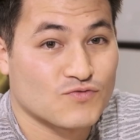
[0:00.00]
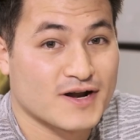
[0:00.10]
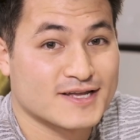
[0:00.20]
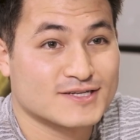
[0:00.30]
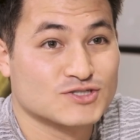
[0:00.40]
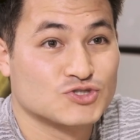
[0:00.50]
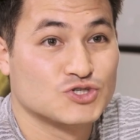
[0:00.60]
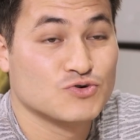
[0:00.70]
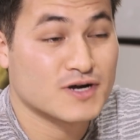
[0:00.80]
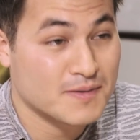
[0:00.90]
Running
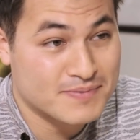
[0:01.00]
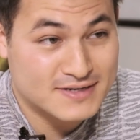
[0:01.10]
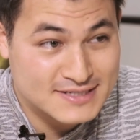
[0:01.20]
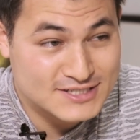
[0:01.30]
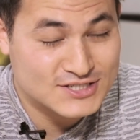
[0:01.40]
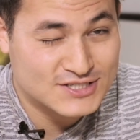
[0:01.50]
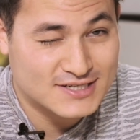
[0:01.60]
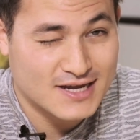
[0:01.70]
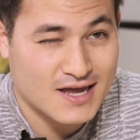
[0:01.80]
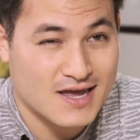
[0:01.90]
2
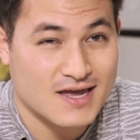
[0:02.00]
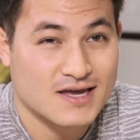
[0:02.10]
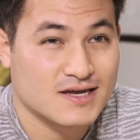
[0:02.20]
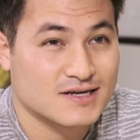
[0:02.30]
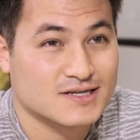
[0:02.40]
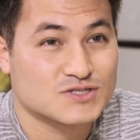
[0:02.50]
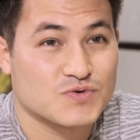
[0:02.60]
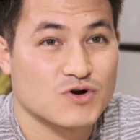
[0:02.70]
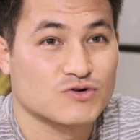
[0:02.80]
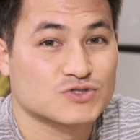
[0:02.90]
companies, and
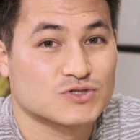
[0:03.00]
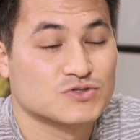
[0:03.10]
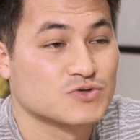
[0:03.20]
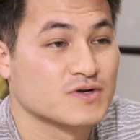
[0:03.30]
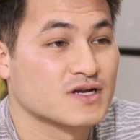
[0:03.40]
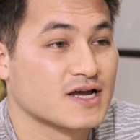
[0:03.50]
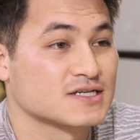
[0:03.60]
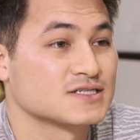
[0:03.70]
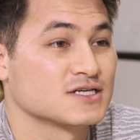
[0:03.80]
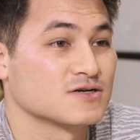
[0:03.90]
we're also doing an
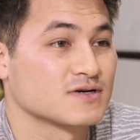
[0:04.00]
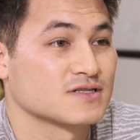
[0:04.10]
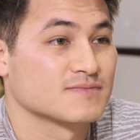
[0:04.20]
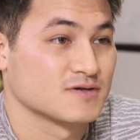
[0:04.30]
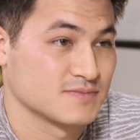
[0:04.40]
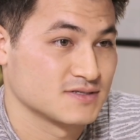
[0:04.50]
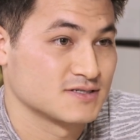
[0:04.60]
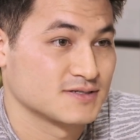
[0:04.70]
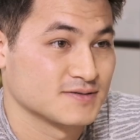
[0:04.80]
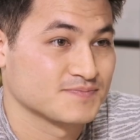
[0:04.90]
ICO at the
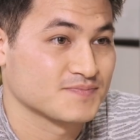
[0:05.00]
moment.